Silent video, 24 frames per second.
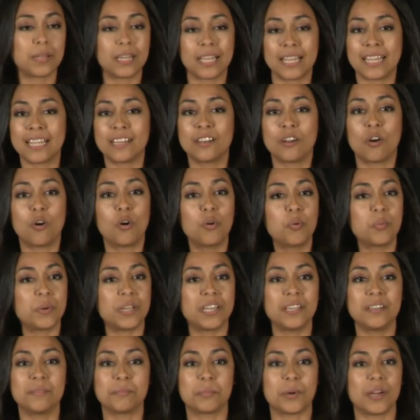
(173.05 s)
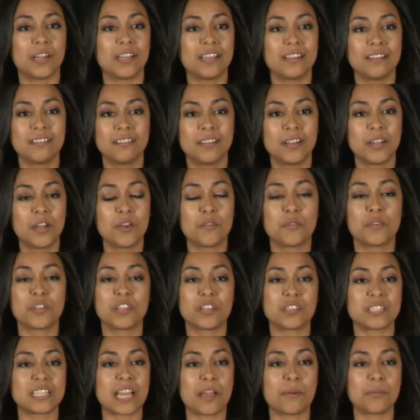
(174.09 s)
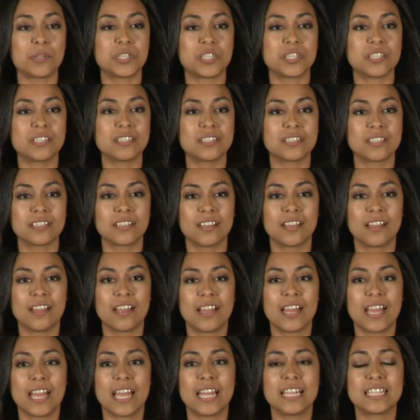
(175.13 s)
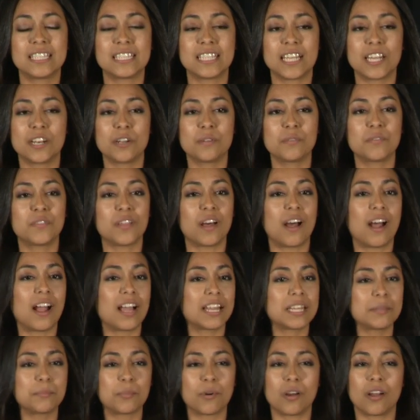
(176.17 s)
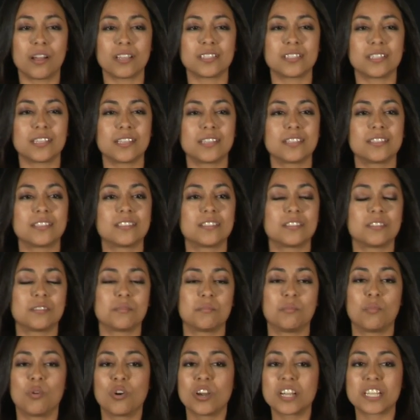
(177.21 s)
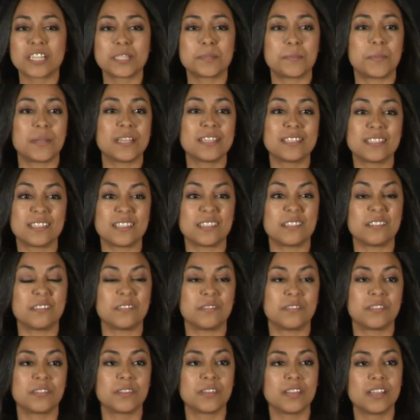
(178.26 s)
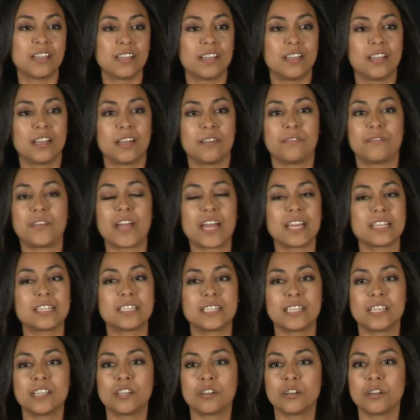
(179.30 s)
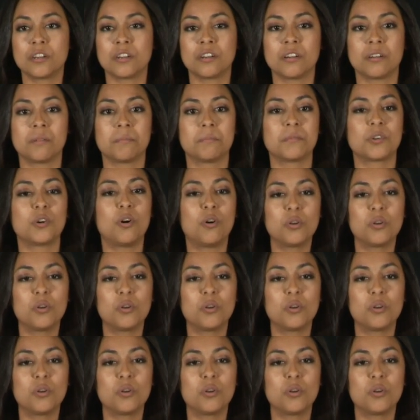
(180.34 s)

plain whole wheat bread for their sandwiches instead of the highly processed, more expensive, fancier